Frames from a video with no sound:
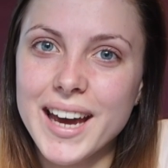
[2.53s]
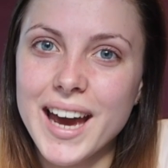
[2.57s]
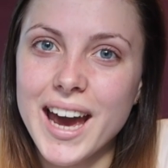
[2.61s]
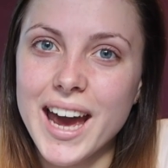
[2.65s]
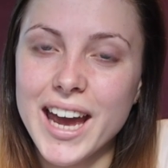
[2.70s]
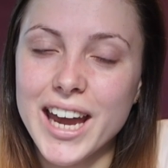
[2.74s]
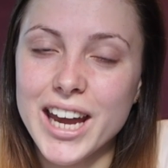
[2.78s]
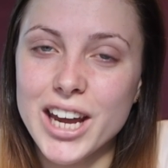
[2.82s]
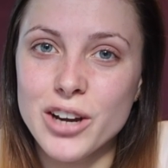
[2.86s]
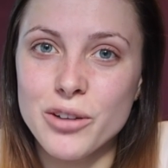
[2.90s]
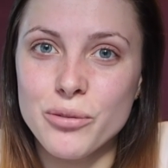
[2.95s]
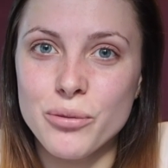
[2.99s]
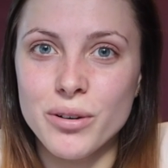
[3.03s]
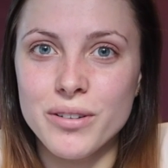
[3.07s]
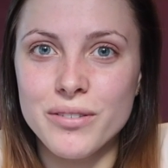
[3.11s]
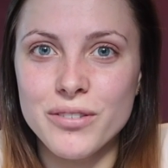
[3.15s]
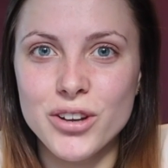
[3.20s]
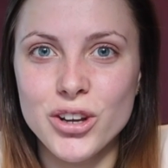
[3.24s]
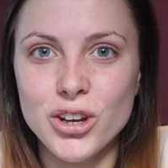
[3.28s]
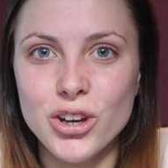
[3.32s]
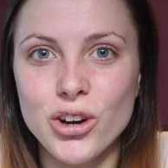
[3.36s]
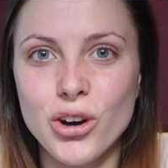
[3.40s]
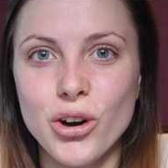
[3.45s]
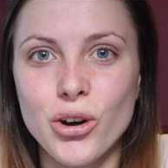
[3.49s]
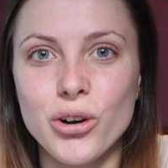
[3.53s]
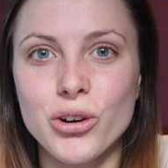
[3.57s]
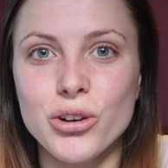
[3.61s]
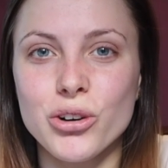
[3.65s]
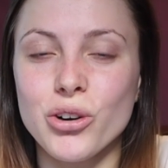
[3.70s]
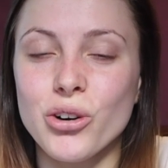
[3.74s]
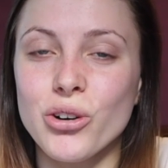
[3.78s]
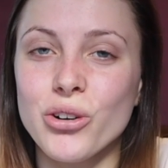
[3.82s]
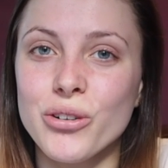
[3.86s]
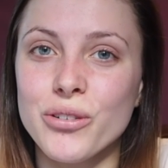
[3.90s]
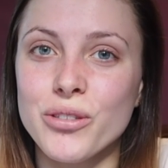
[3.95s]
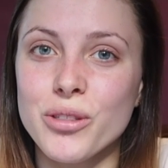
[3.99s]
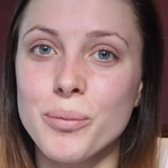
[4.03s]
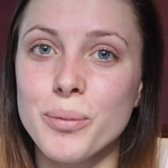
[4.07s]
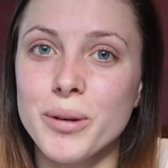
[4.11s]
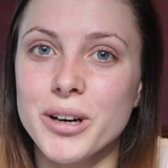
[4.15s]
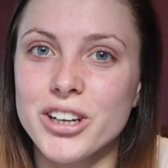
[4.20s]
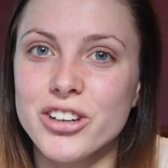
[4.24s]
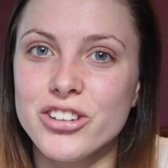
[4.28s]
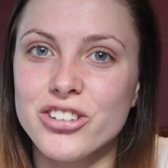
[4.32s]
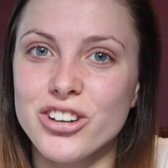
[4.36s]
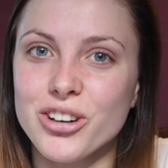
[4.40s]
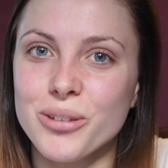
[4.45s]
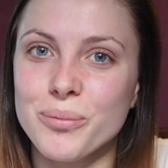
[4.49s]
a review on all of the
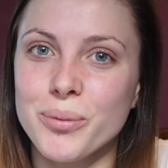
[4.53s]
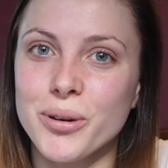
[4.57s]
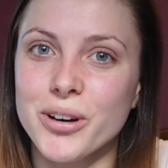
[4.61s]
Body Shop